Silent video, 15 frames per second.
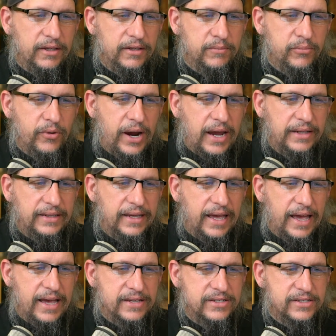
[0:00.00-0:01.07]
Bradley
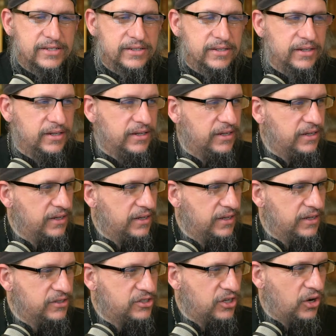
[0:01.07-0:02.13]
asks,
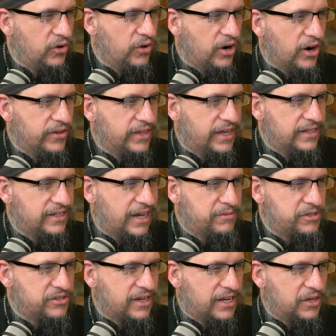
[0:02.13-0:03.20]
"So are the end times
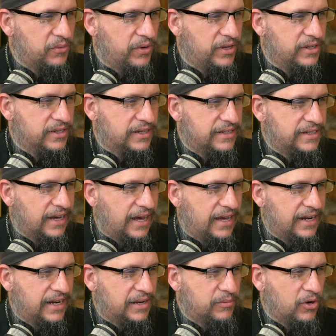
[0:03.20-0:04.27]
just anyone can die
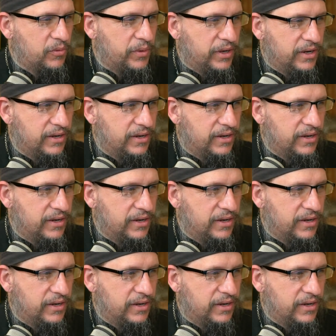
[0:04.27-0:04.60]
at any moment?"